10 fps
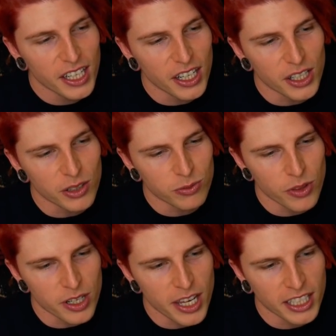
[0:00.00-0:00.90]

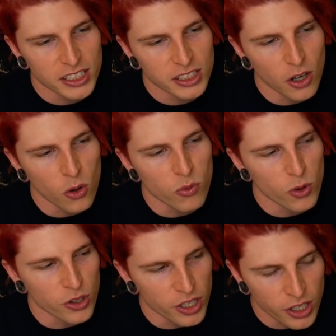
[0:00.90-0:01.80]
for the next
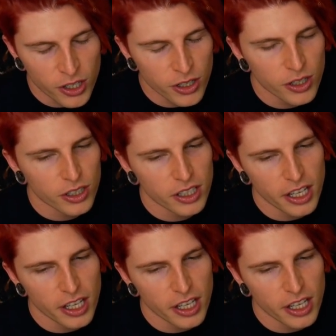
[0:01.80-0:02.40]
over a year.